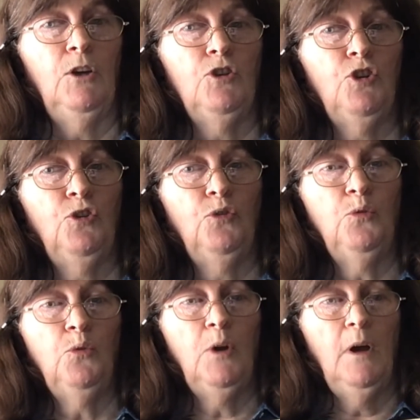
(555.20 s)

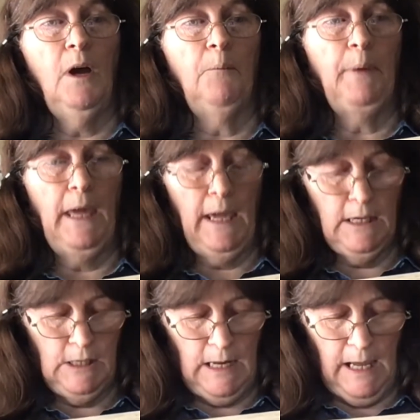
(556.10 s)
to a
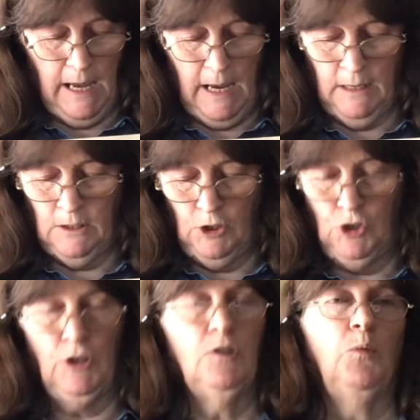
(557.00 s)
page that has
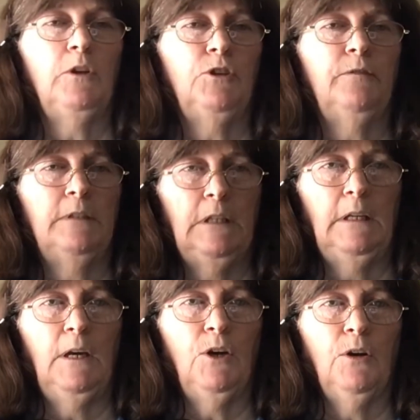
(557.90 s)
just what you've
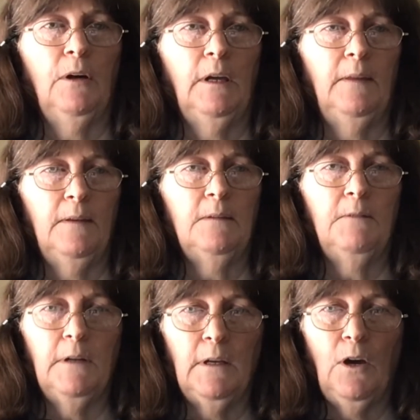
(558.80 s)
seen here in this
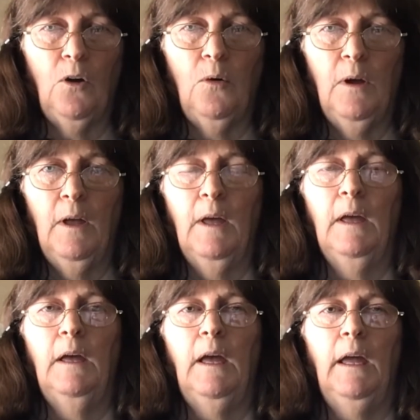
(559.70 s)
video,
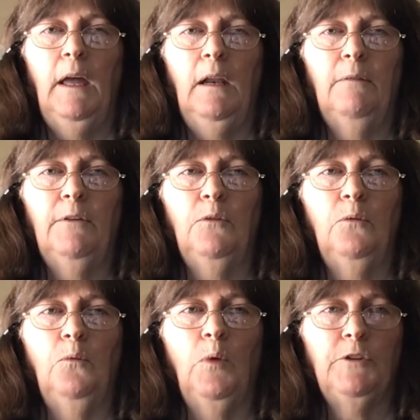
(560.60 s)
and if
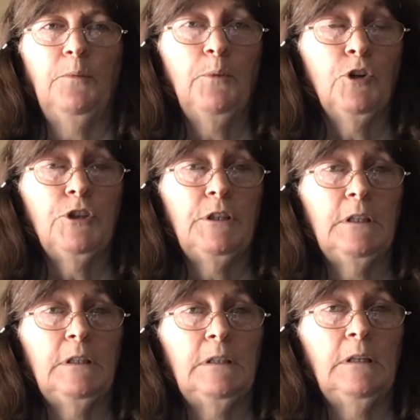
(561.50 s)
you want to
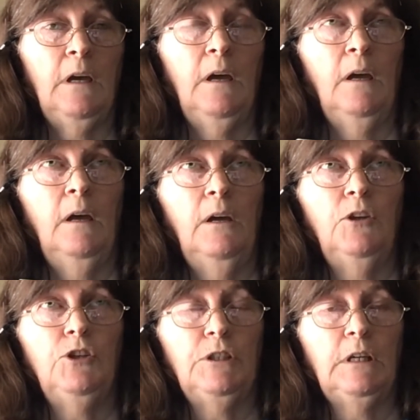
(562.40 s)
purchase,
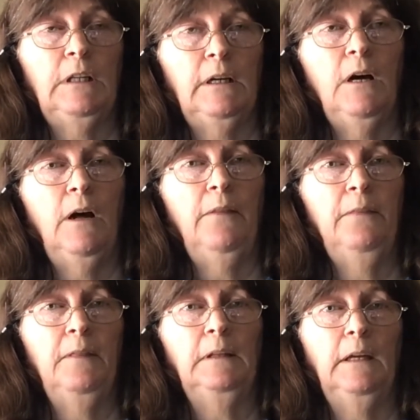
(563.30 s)
you just click
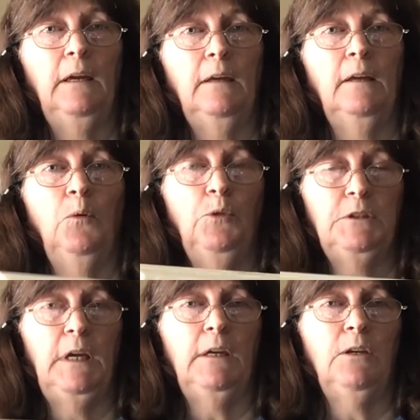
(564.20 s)
on the link and it will
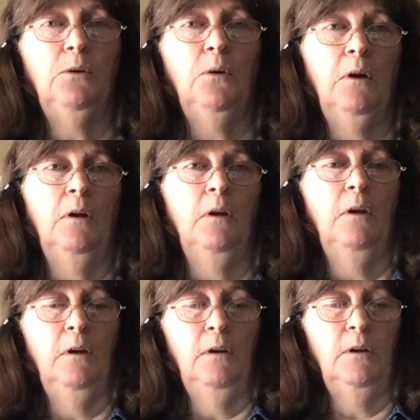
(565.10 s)
take you
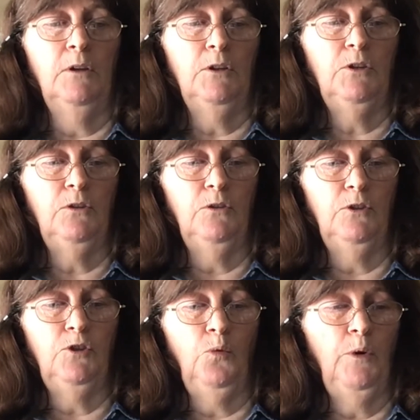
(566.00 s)

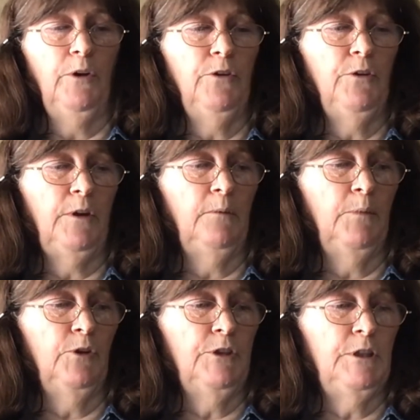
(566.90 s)
to where you can
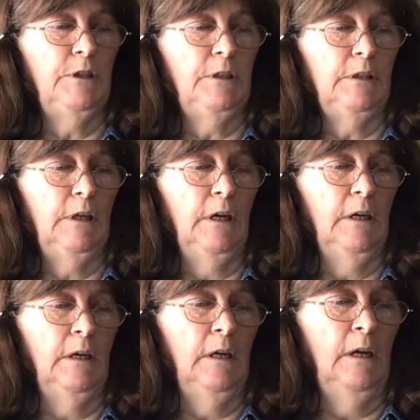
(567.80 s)
purchase.
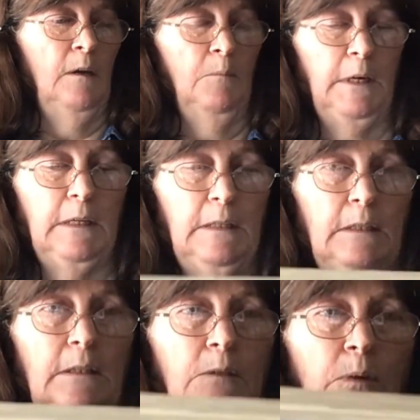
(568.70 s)
Because
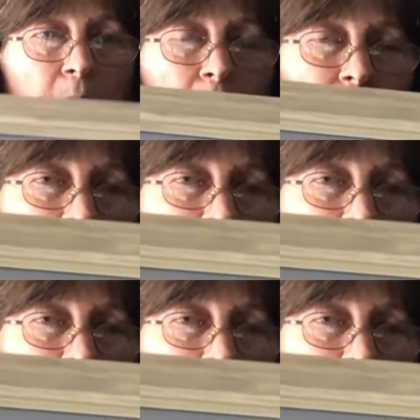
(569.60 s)
this one, like